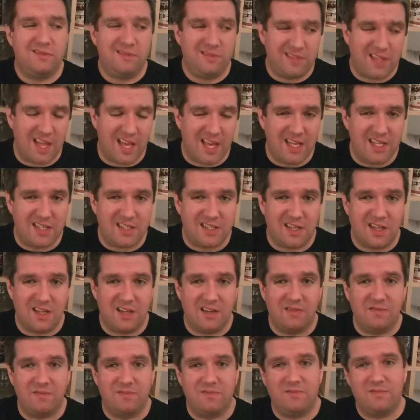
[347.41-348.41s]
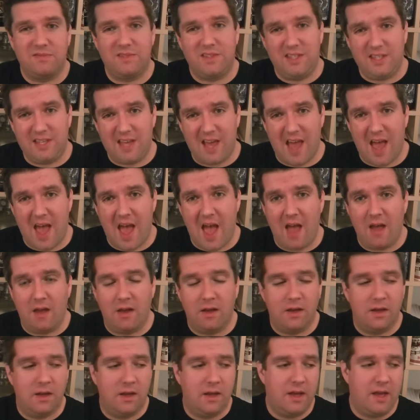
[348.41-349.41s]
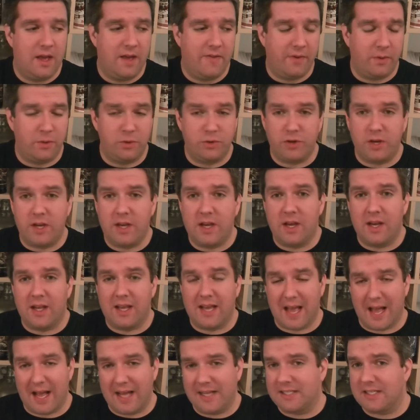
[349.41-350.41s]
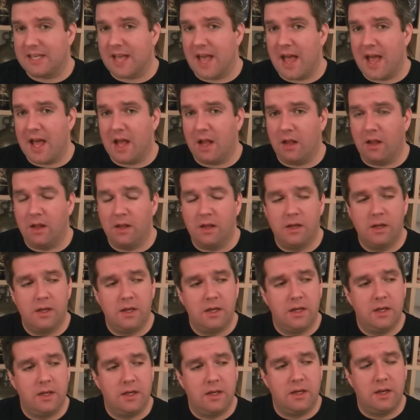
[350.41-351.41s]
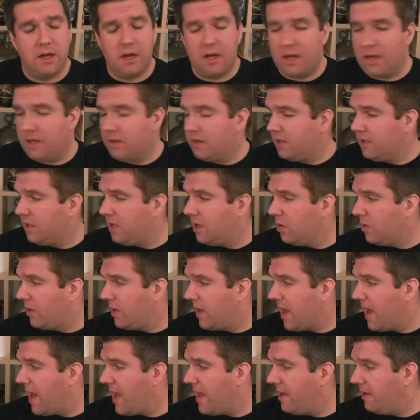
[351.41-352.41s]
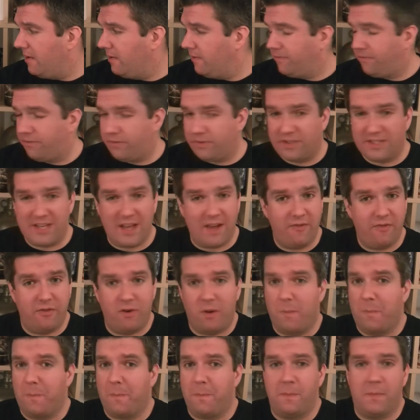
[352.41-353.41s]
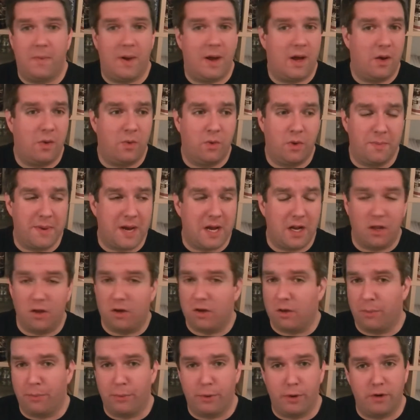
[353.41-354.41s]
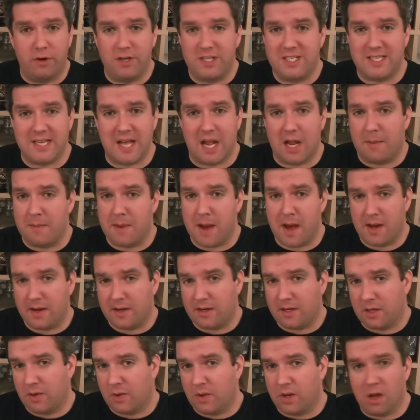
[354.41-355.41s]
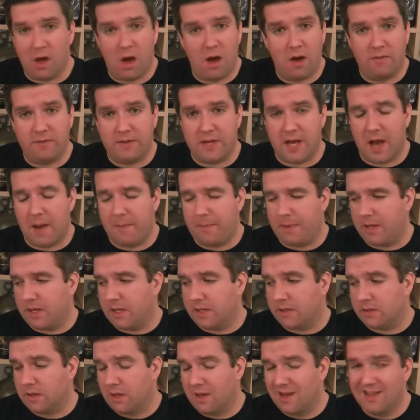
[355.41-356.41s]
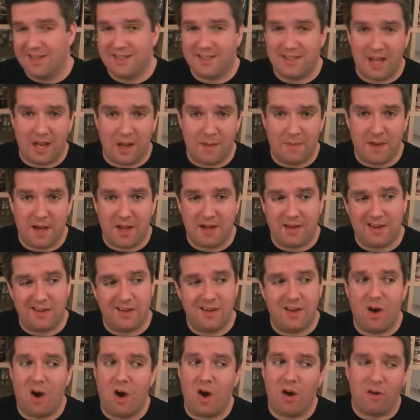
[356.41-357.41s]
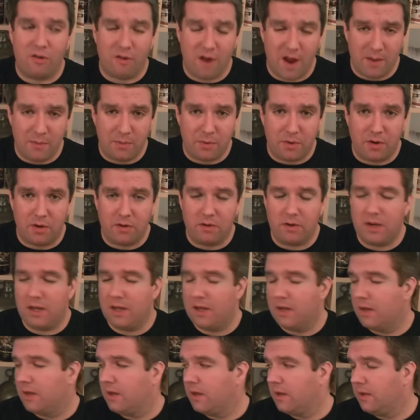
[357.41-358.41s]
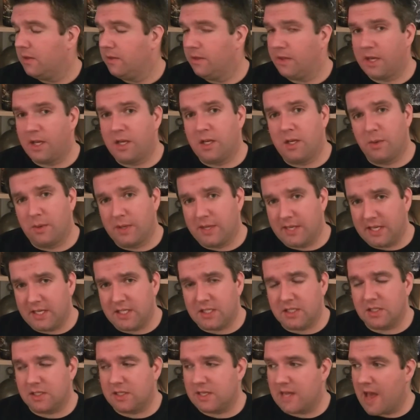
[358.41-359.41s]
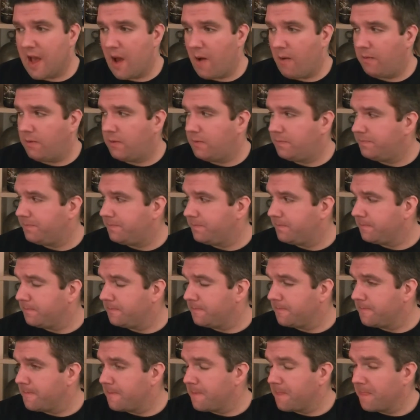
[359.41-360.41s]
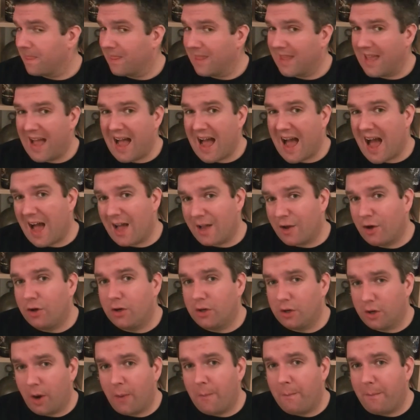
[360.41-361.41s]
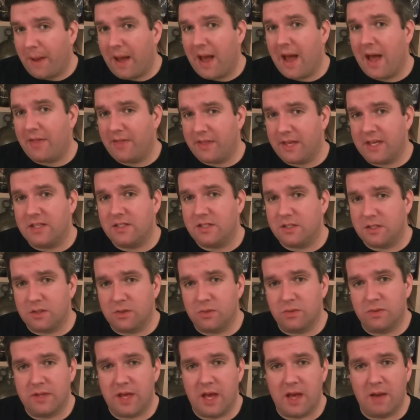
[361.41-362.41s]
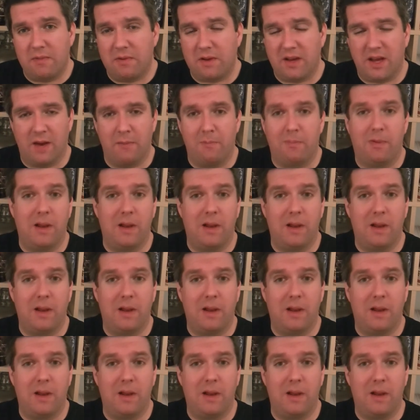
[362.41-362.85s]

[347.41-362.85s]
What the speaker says: Decent, yeah. If I were drinking a cask ale in the UK, say from one of my local breweries, Salamander, do a lot of dark beers. Salamander, not a great brewery. They can do a decent stout. I could compare this to their kind of